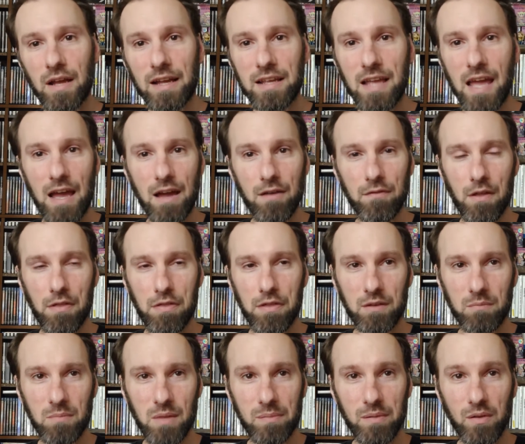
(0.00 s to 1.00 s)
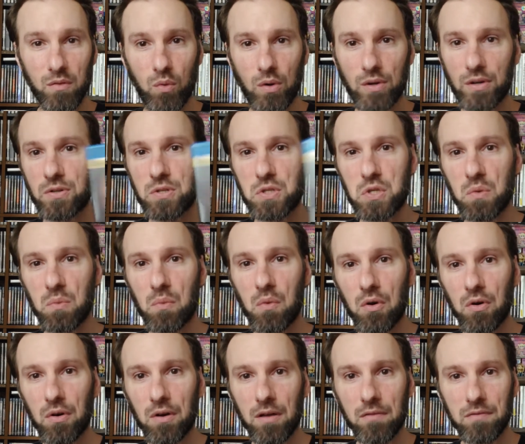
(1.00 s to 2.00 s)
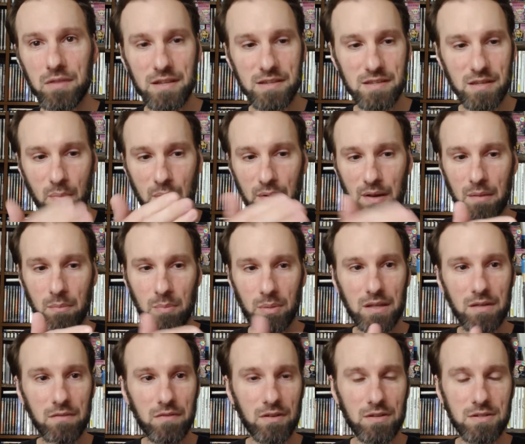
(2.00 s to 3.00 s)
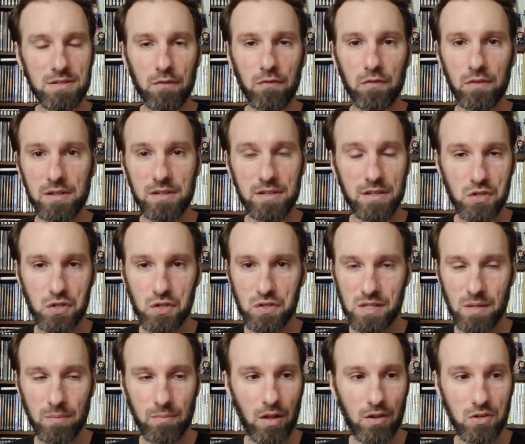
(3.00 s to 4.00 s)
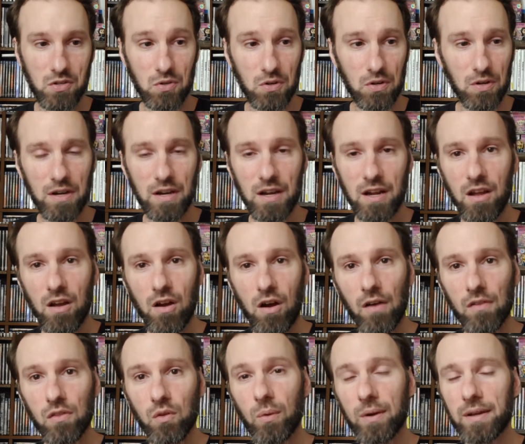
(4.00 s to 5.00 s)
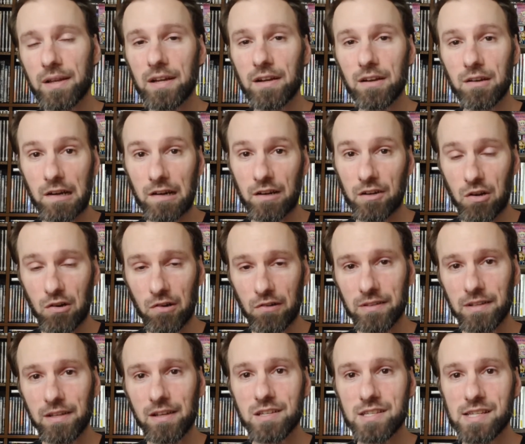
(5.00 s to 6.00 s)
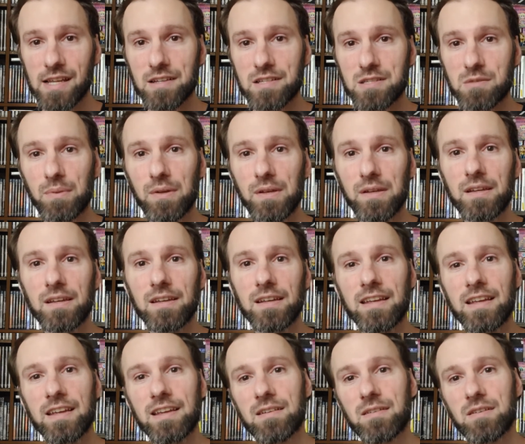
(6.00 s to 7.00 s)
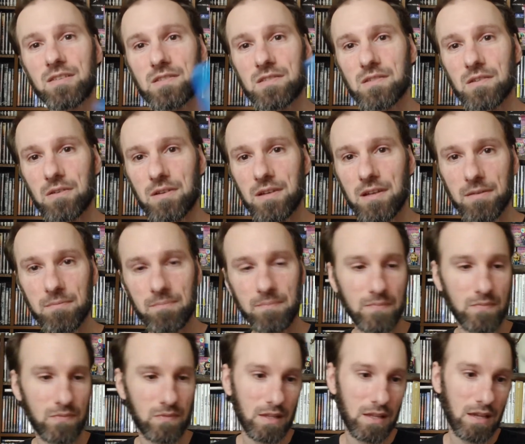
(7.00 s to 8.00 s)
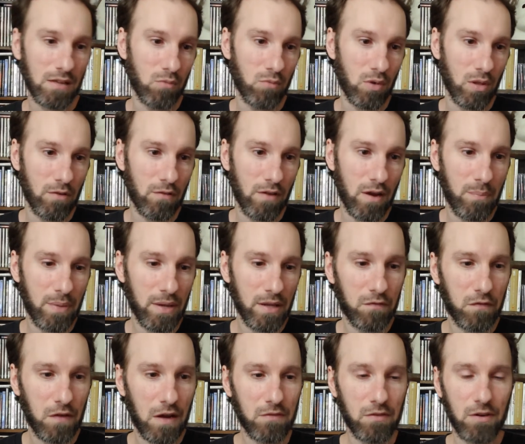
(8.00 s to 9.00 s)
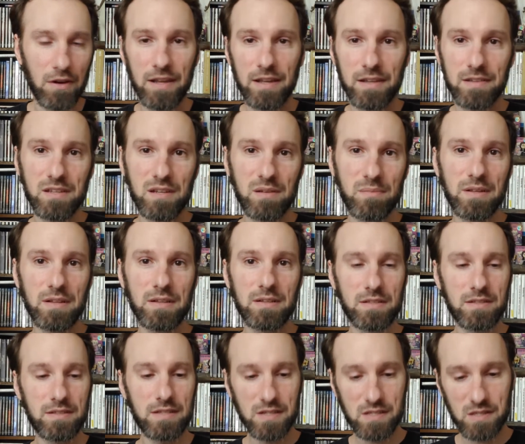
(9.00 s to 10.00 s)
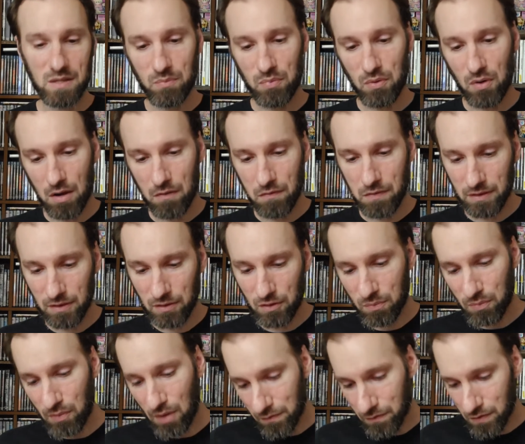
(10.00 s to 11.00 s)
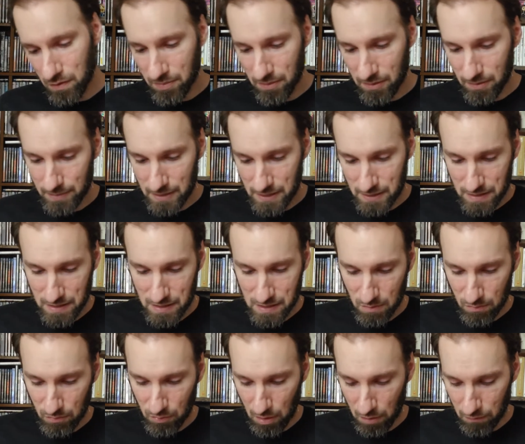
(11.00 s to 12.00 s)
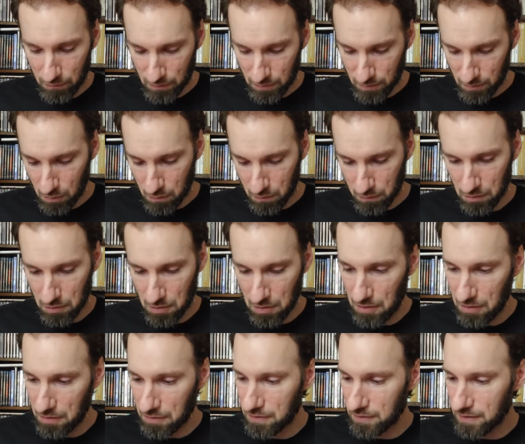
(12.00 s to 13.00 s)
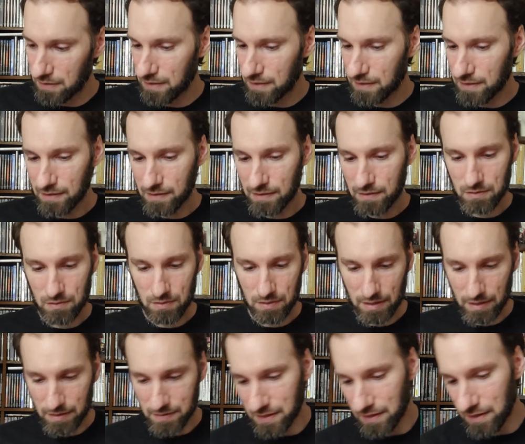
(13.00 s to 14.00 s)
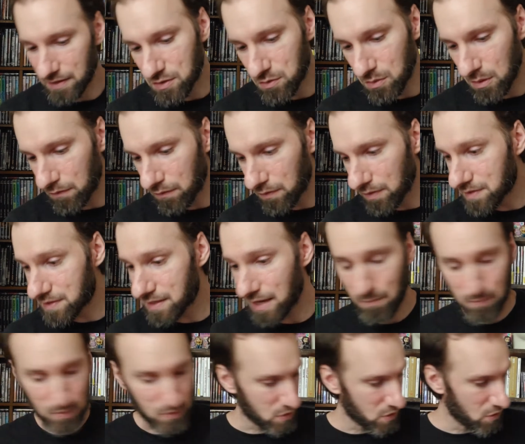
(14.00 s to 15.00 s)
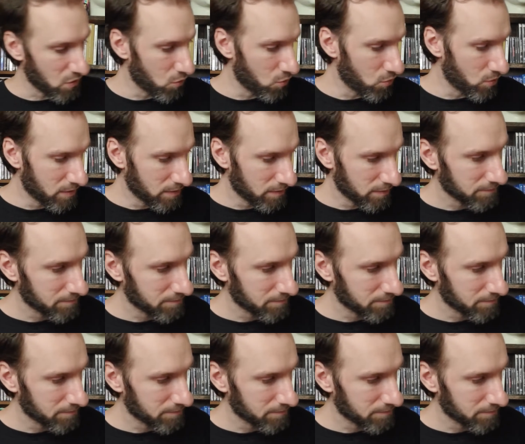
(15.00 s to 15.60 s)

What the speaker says: I have, I think, maybe one or two more of these, but I believe they're different editions. I'm not sure, on the way here currently as I speak. So yeah, whether I paid $5 or $8, it's going to be decent profit, little profit, but decent profit overall. So yeah, that's going to do it for this episode.